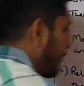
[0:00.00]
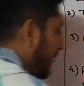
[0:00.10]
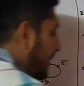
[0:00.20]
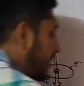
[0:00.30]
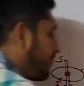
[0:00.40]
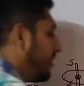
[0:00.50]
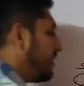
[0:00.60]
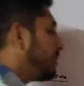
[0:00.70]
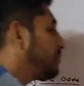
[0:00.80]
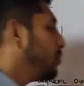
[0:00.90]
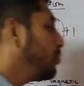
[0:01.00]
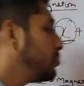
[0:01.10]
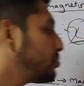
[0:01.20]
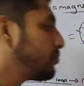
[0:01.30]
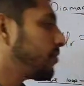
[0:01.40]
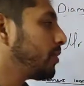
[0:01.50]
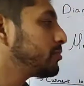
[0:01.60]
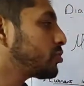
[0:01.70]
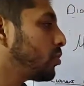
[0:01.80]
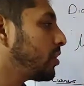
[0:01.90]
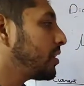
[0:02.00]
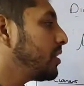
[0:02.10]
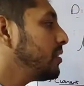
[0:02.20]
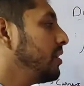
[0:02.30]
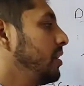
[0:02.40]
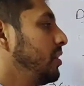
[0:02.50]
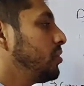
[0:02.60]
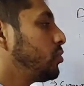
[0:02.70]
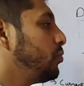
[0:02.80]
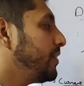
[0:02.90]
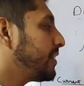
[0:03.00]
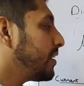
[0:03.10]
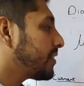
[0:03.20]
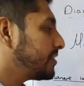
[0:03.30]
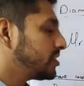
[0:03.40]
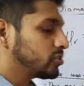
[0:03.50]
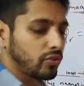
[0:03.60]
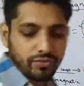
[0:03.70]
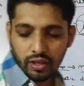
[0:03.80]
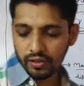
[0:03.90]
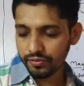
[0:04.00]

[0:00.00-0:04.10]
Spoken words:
magnetic field, it moves from stronger to weaker regions of the